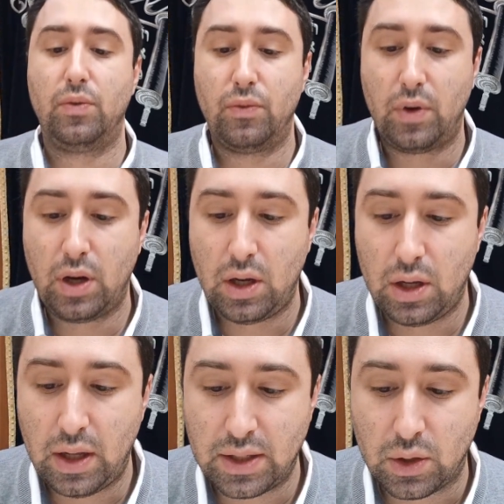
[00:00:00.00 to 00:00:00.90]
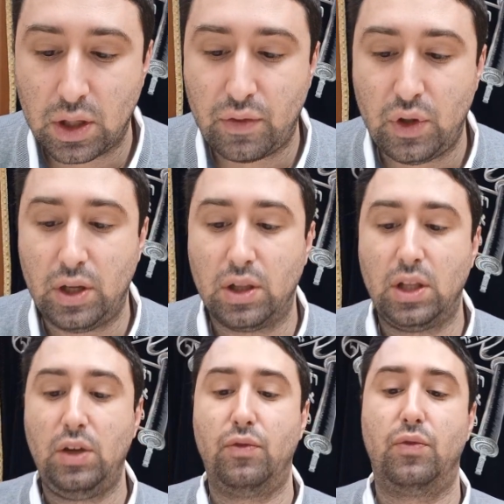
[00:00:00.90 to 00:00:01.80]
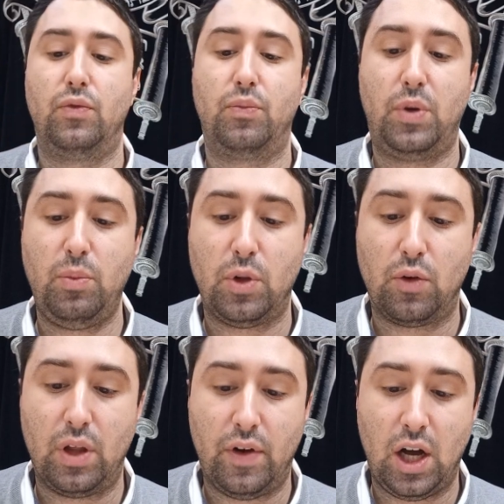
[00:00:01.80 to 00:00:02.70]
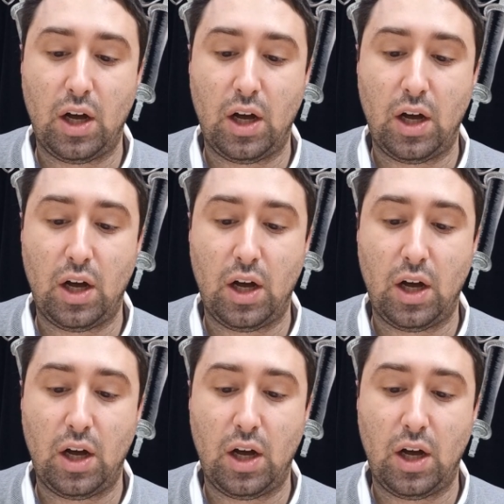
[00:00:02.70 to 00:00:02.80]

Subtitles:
Right? That's only if you didn't leave people over there.